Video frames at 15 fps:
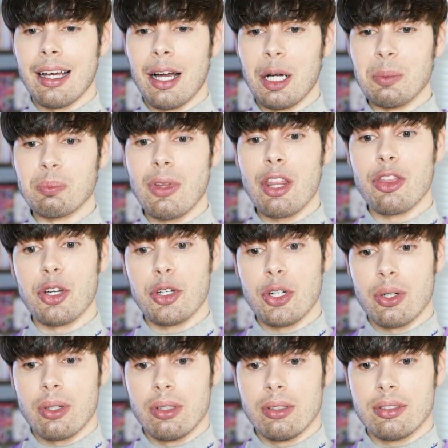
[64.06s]
um, the
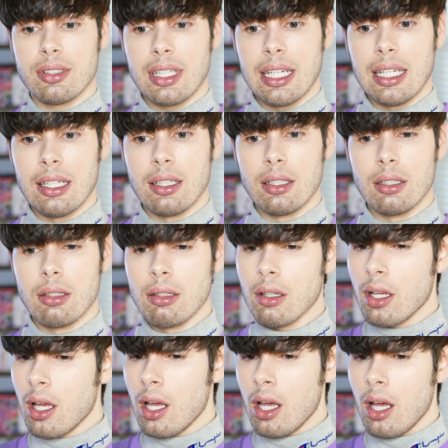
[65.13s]
girls in,
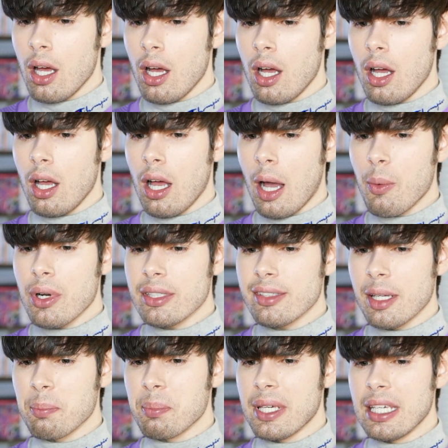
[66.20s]
I wanna
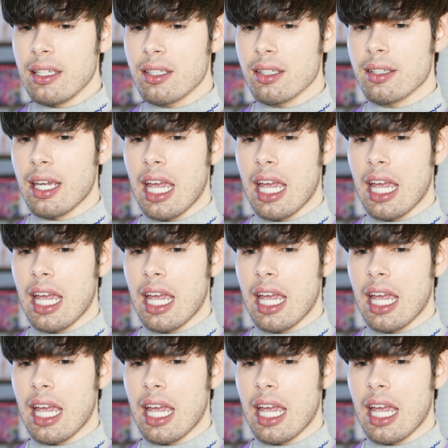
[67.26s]
say pink